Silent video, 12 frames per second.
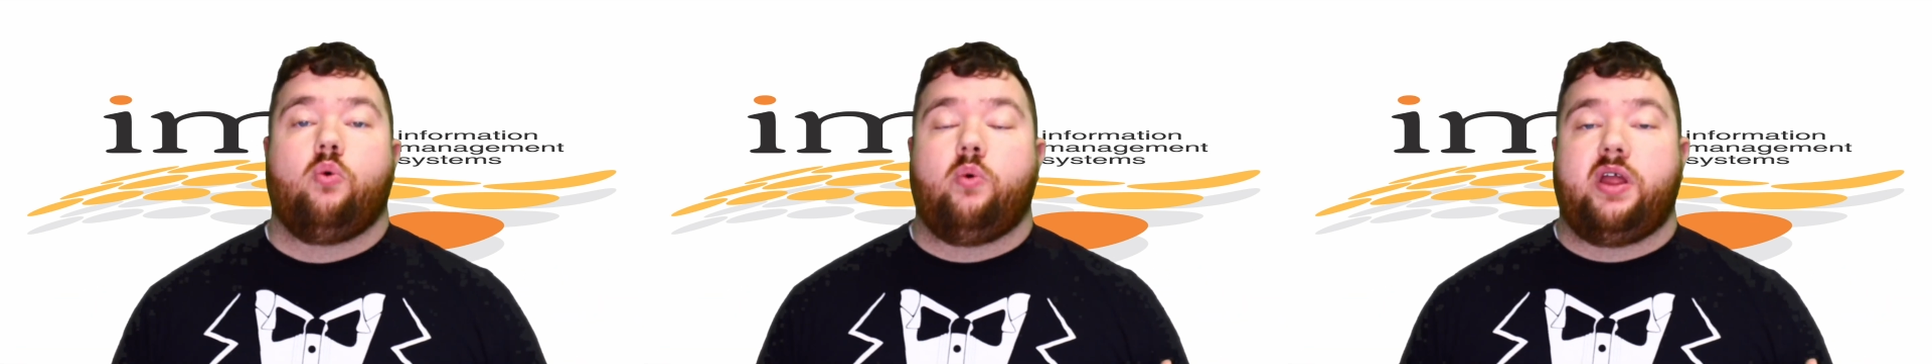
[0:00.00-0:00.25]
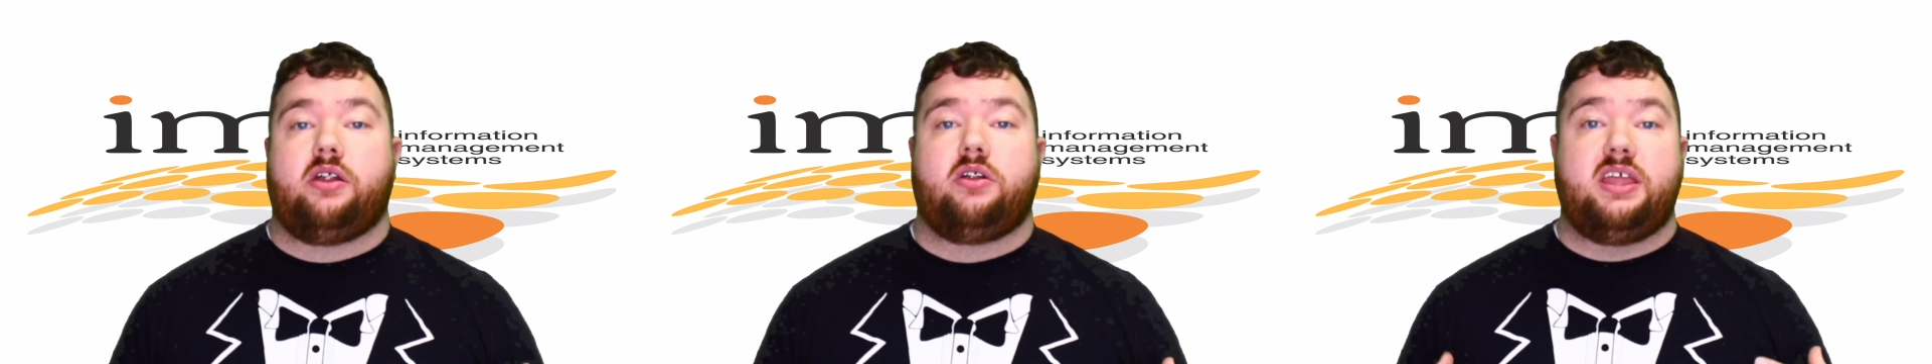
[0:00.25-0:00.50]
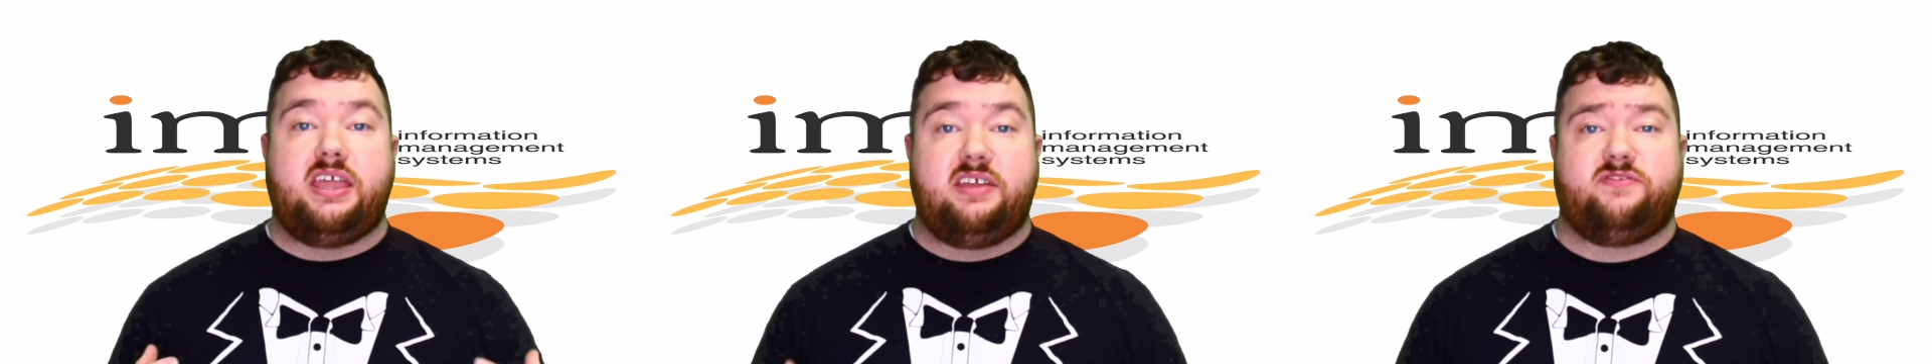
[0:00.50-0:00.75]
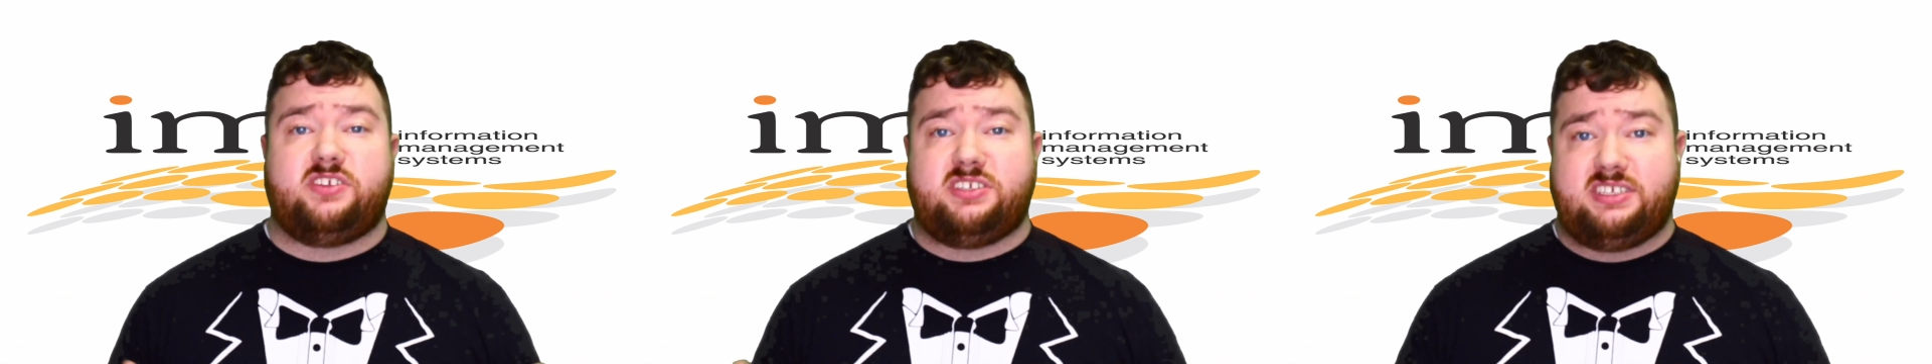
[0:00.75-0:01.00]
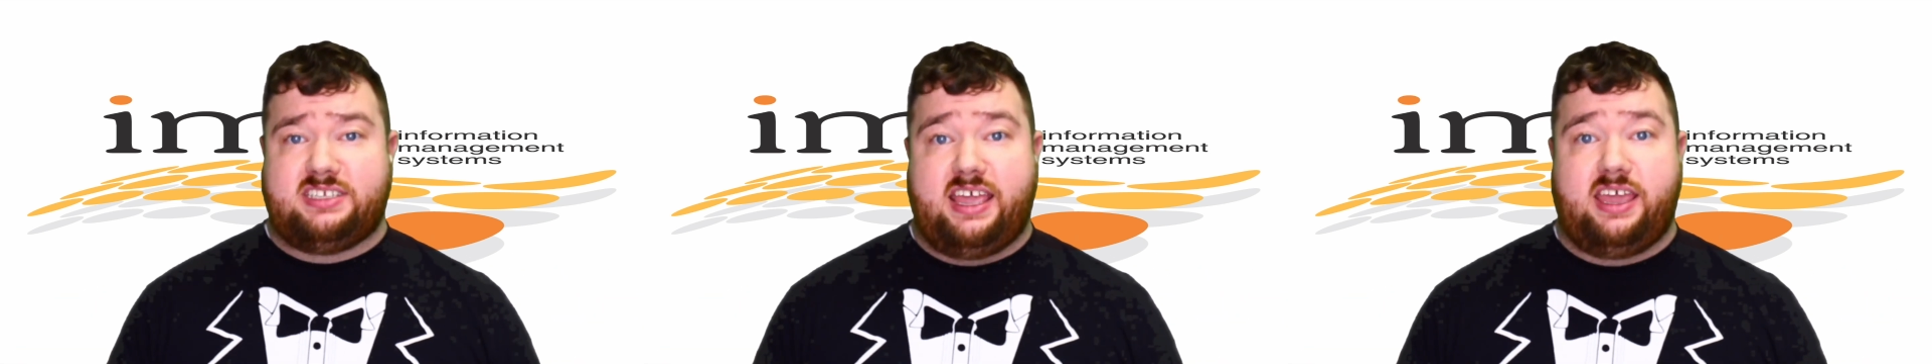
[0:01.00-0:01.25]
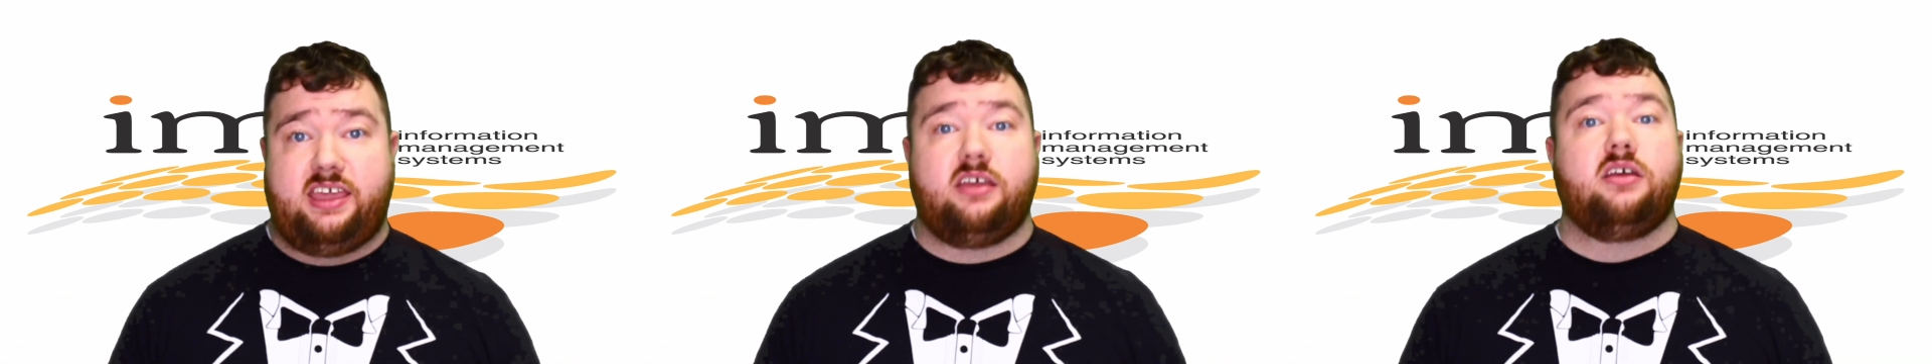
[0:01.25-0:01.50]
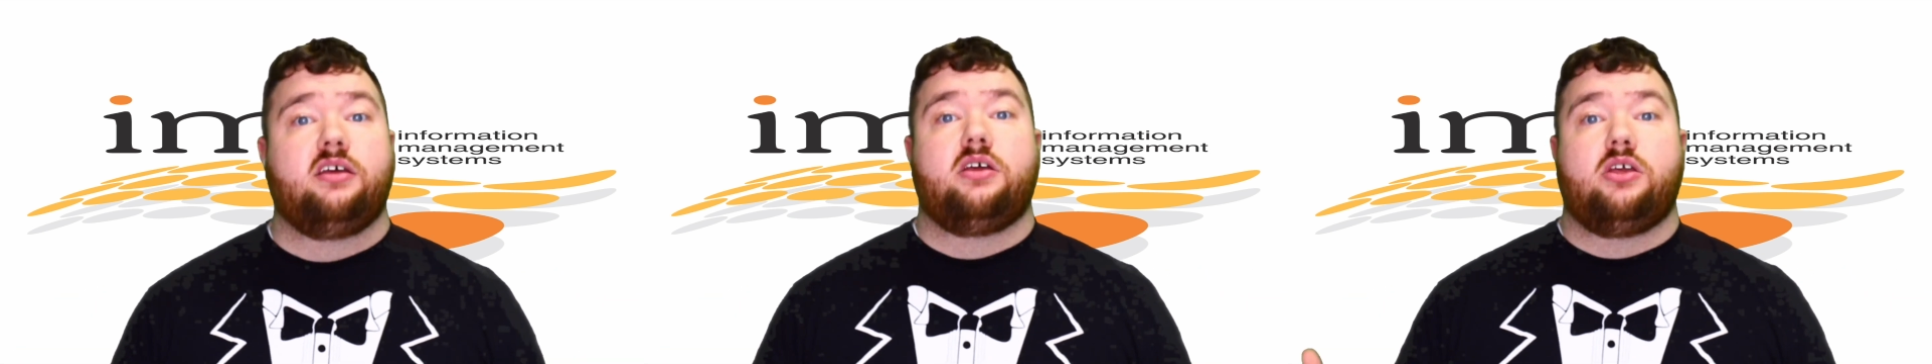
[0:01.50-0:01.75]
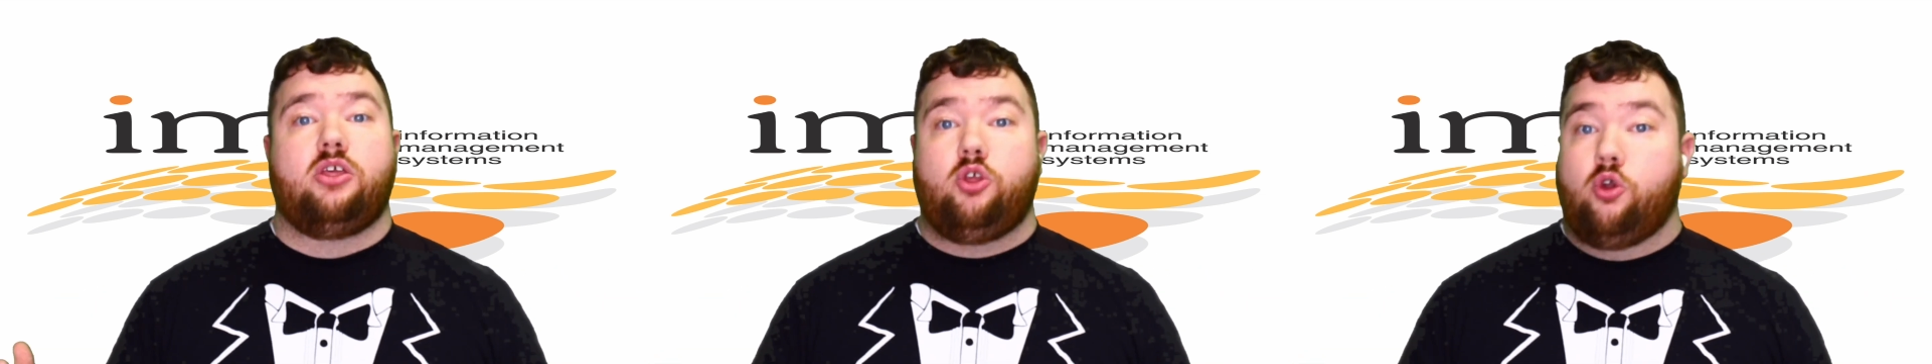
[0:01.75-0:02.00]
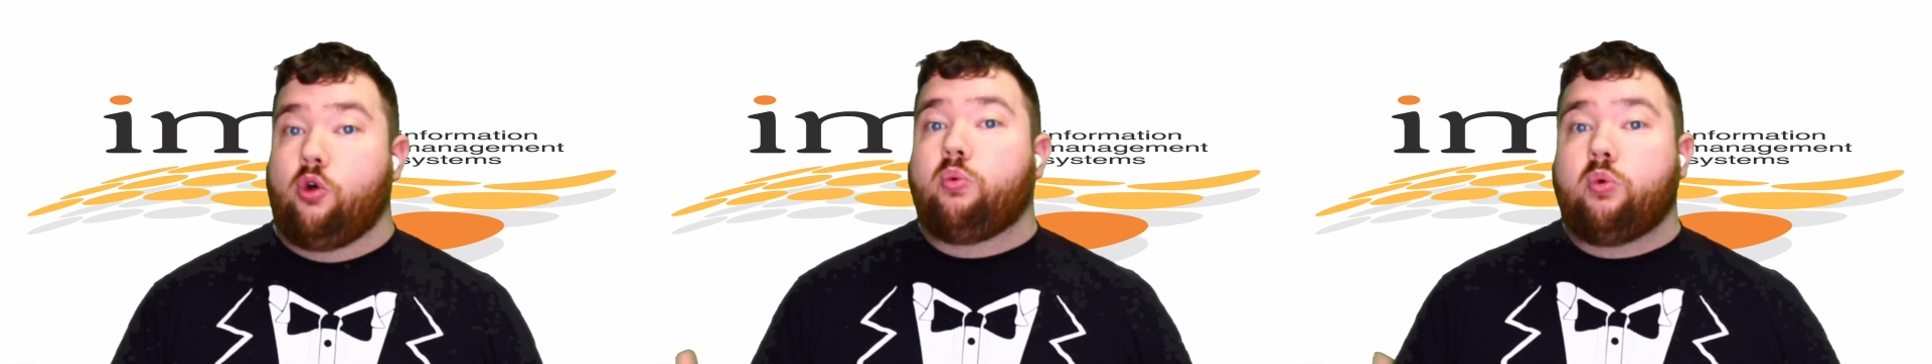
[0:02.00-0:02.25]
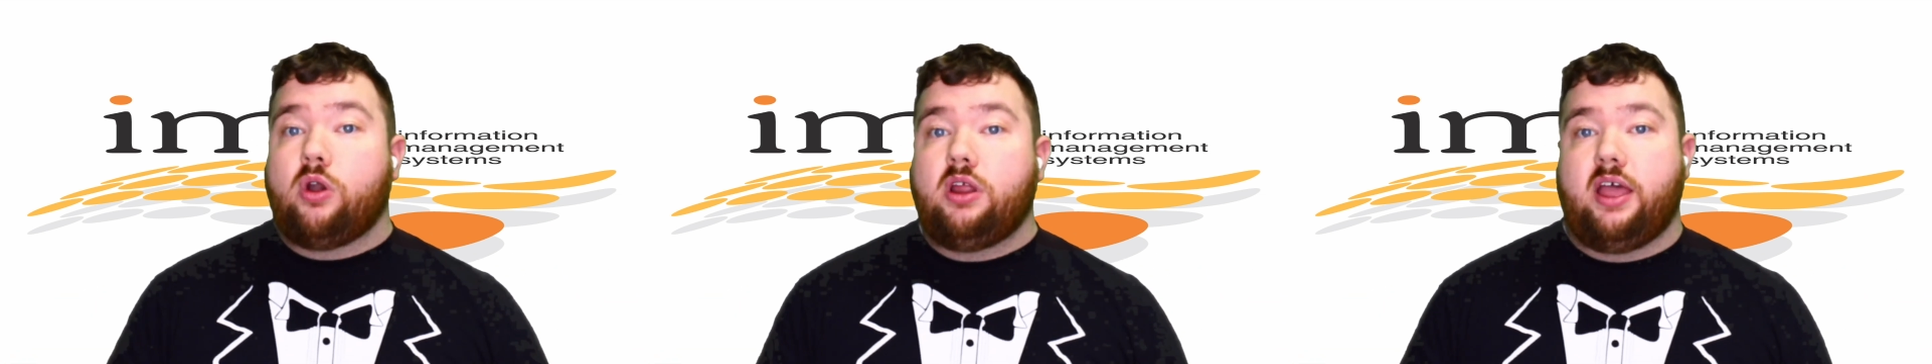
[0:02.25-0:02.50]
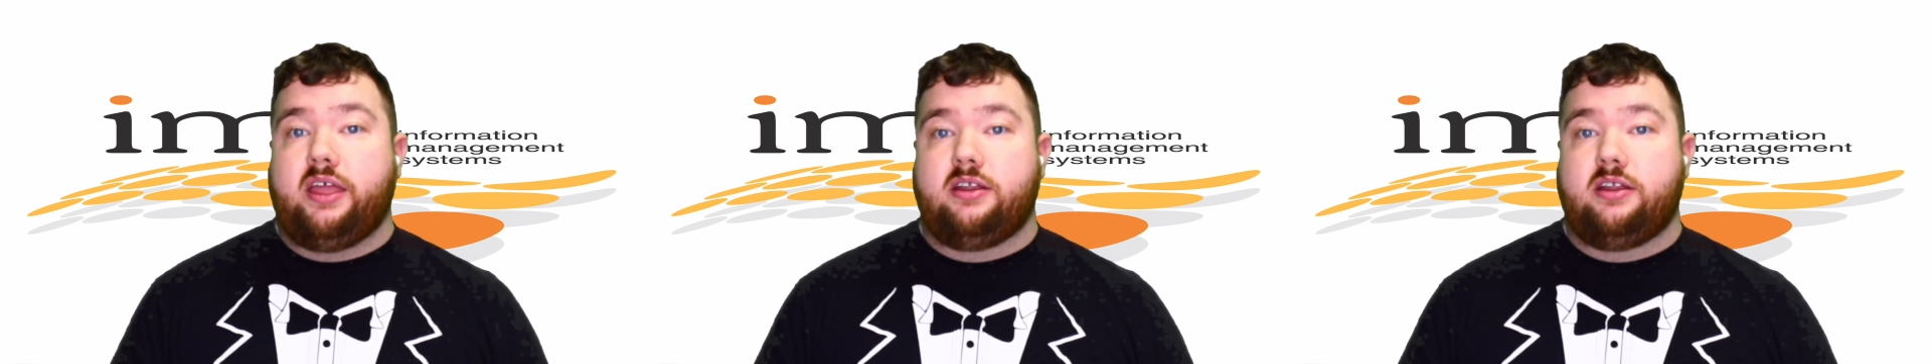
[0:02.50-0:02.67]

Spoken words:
where if, say, your work